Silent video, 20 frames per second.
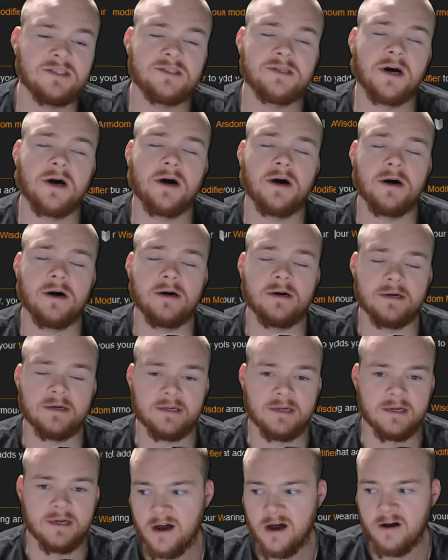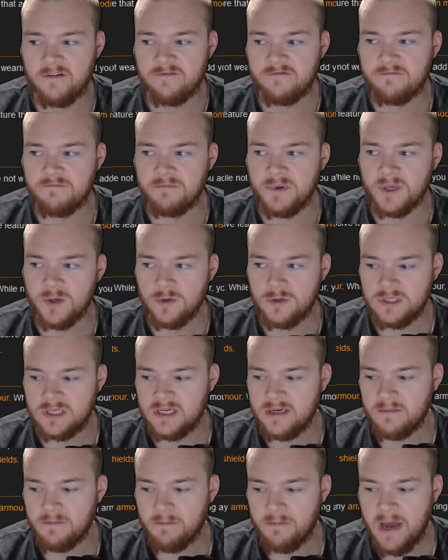ton of
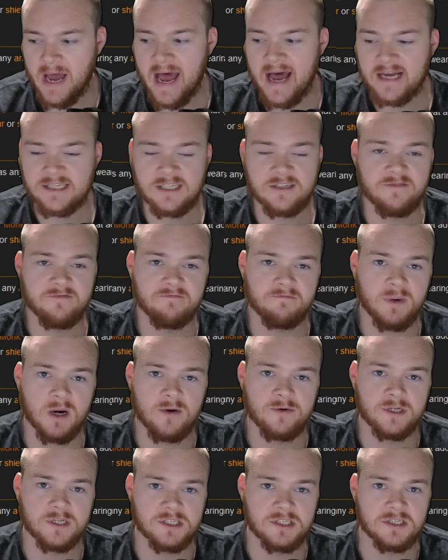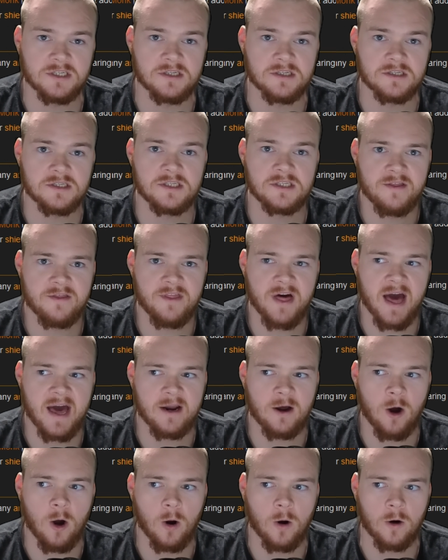built-in passive bonuses
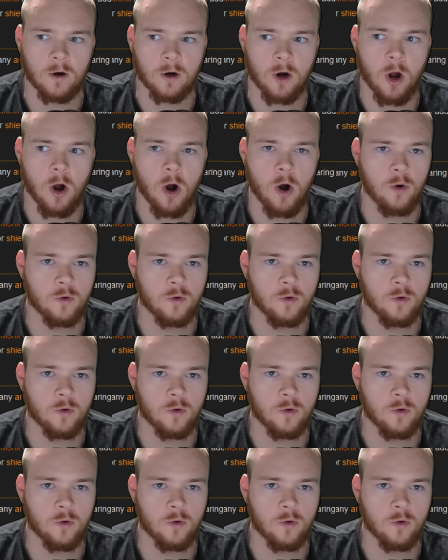that are